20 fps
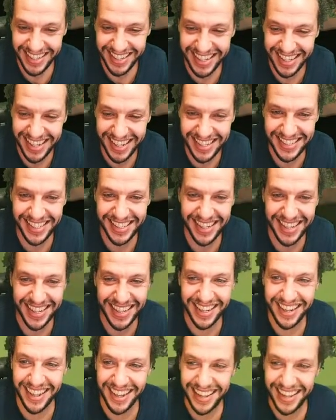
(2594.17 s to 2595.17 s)
He
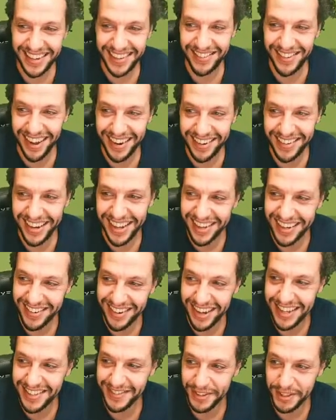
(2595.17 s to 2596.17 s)
literally like
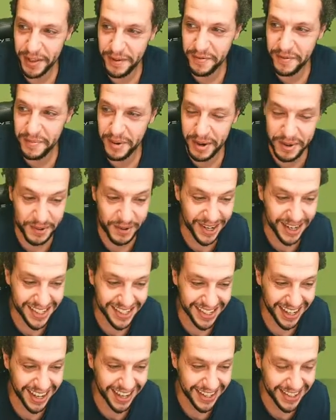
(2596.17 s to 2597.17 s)
writes what everybody
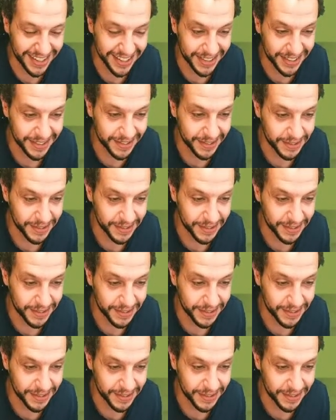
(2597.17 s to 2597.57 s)
wanna say.